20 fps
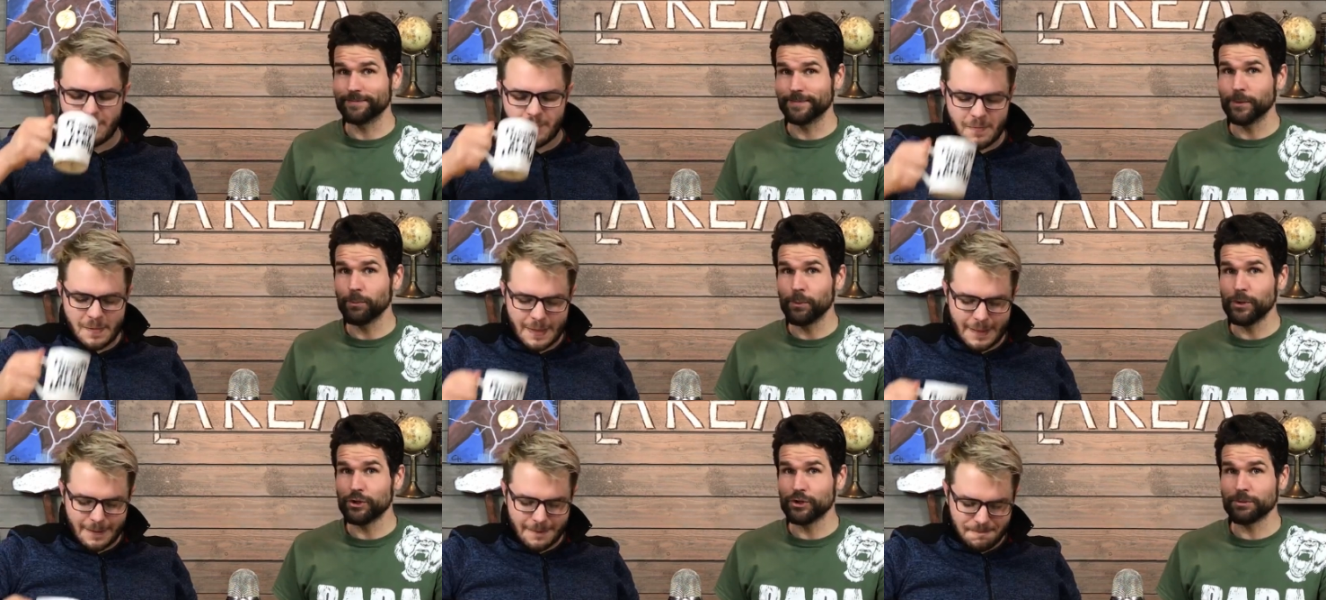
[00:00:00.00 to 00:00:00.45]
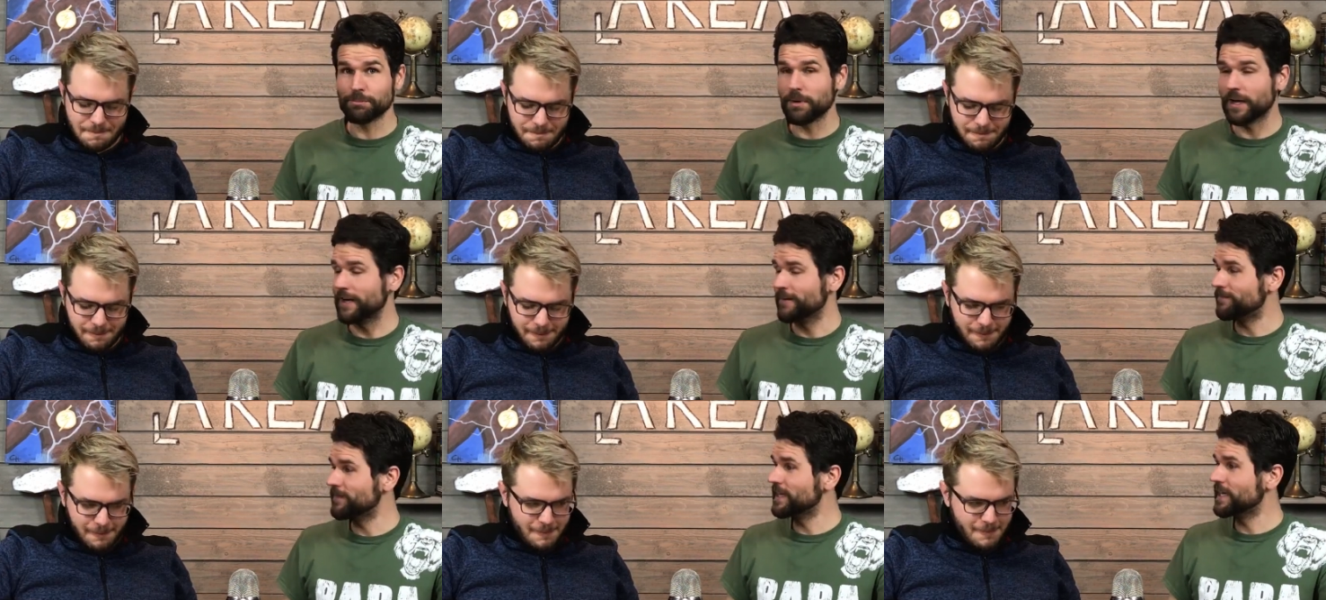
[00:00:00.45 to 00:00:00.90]
Speaker 1: We should
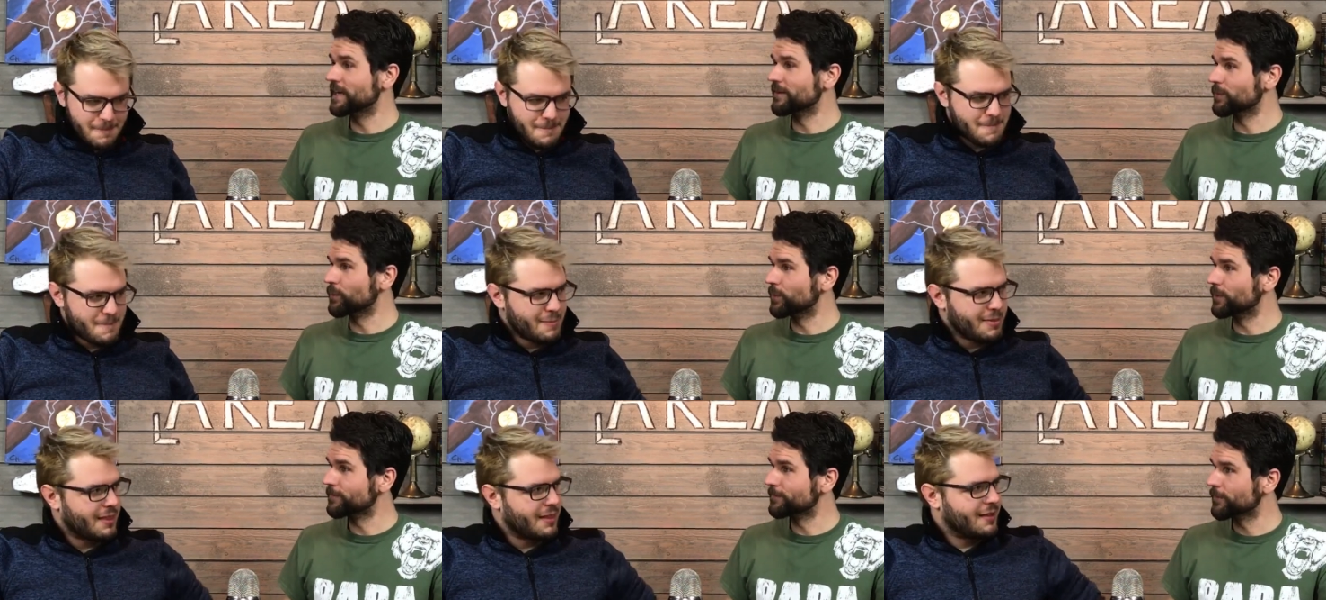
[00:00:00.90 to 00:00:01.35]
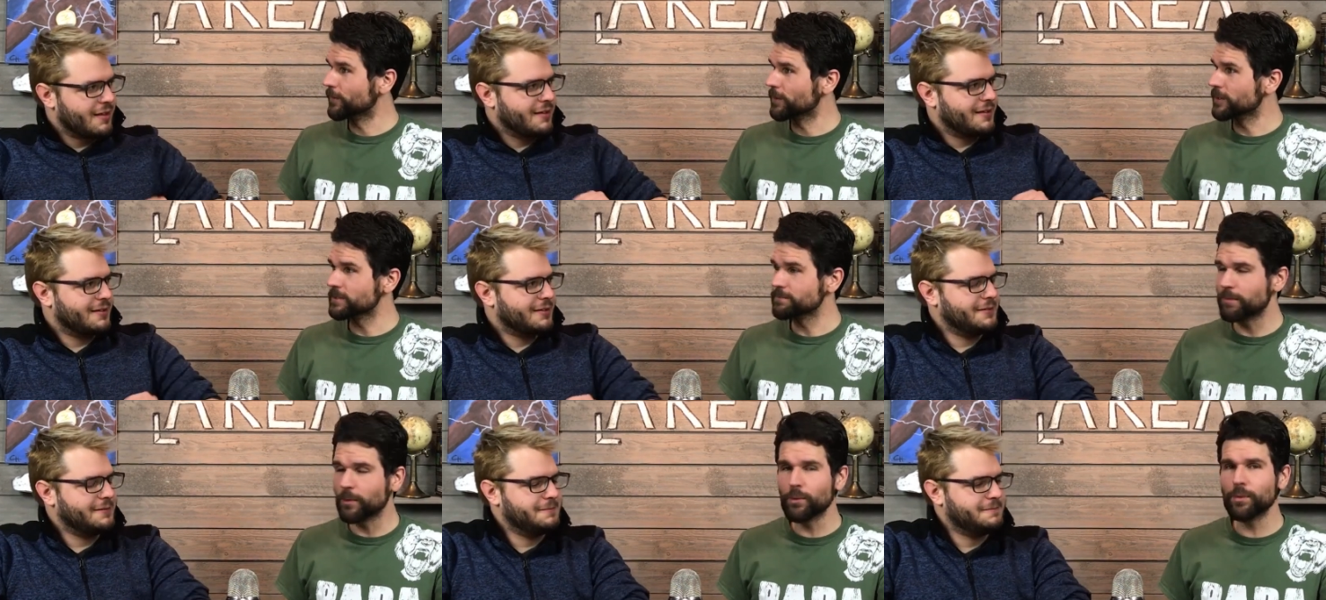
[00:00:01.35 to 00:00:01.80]
probably feed everyone
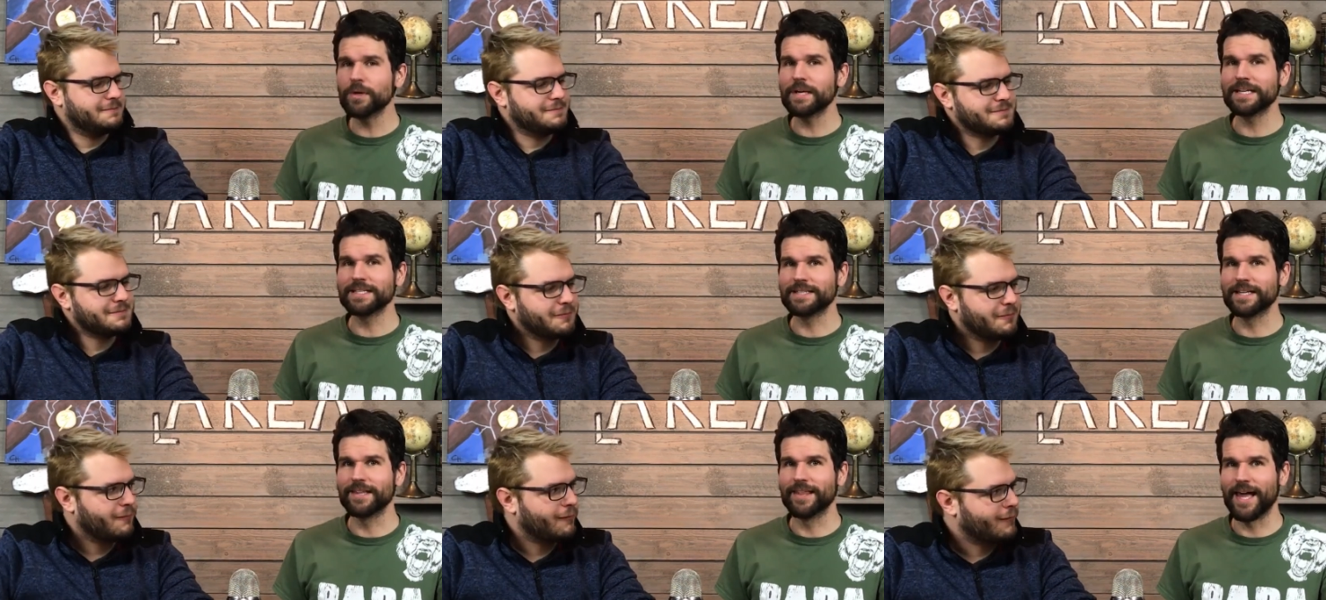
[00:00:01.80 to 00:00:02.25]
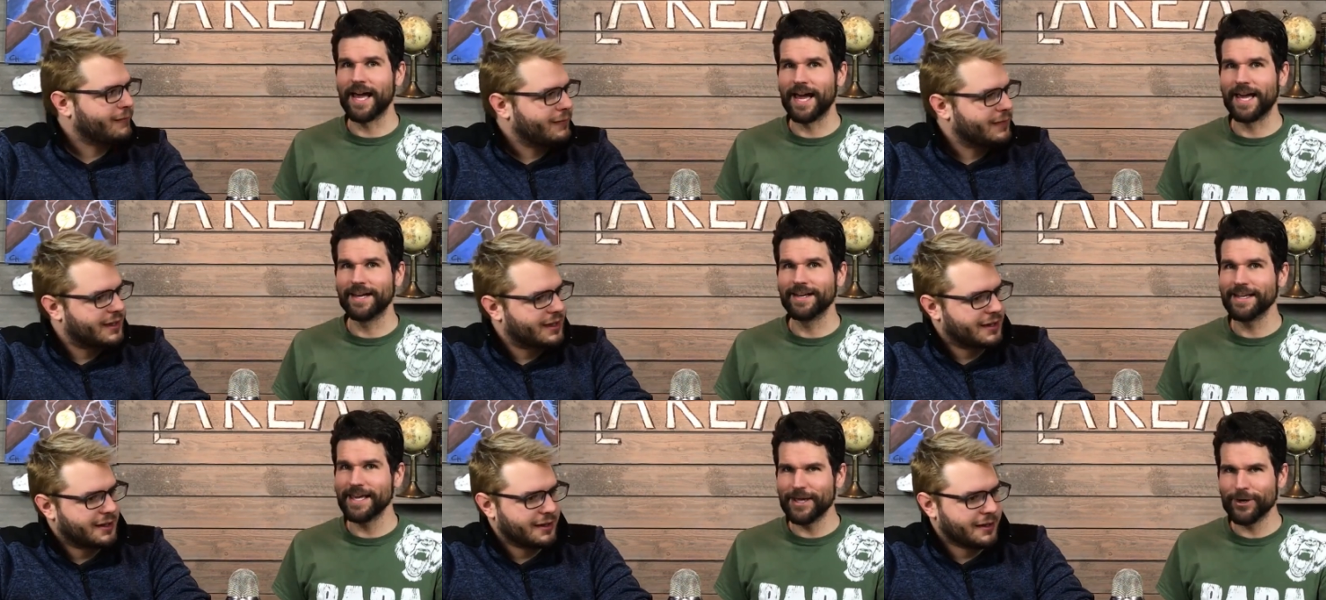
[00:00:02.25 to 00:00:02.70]
first, but we'll get to
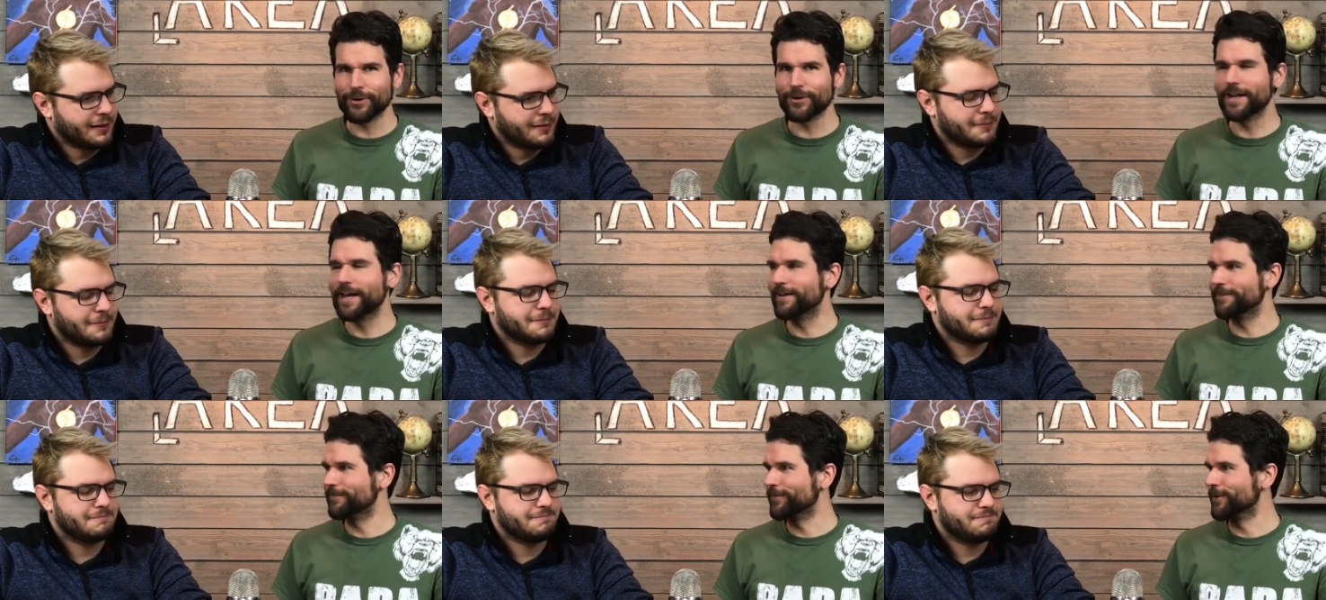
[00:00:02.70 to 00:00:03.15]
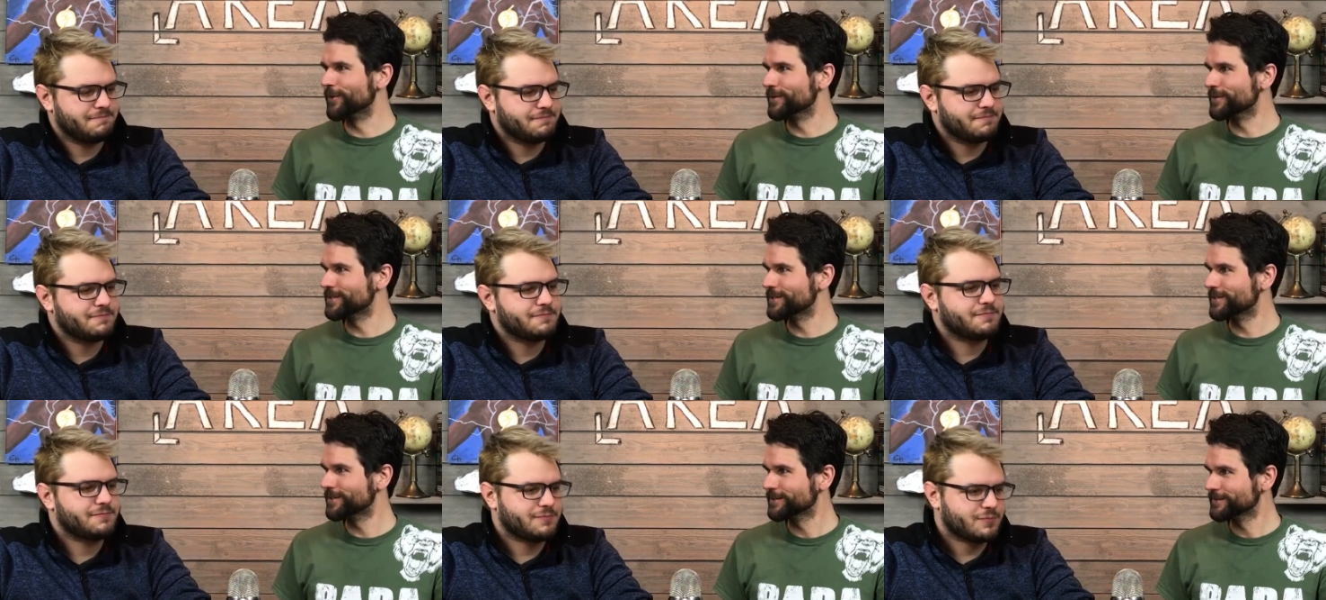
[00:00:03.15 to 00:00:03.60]
that. Internet
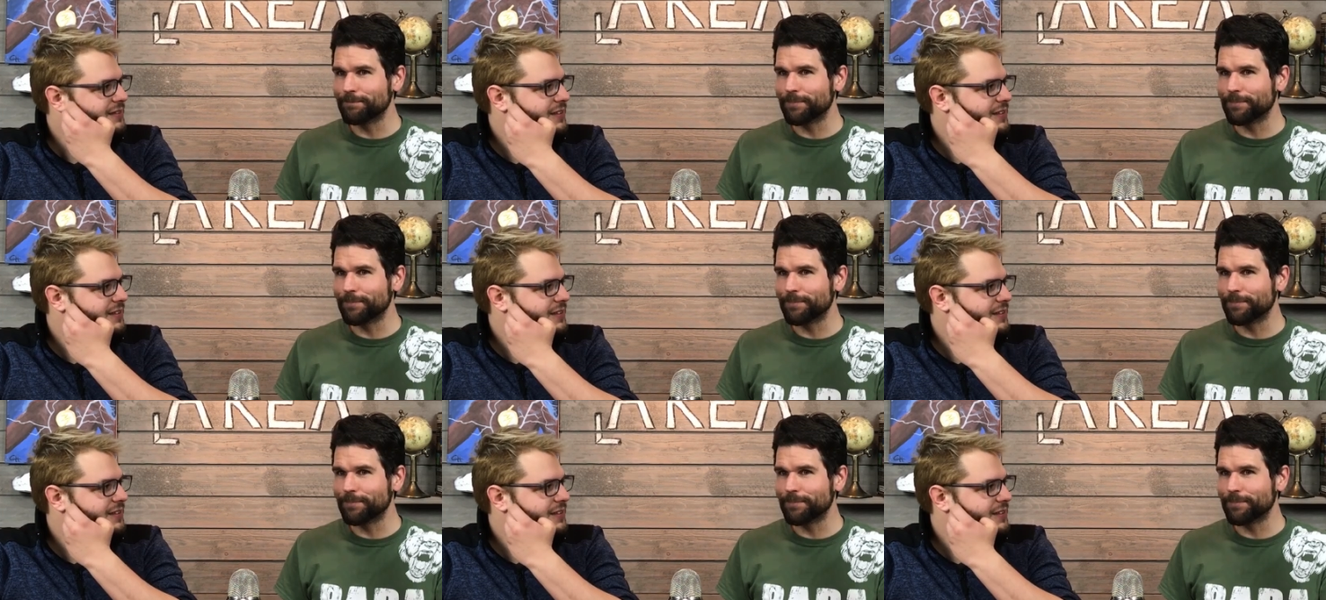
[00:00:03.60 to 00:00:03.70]
first.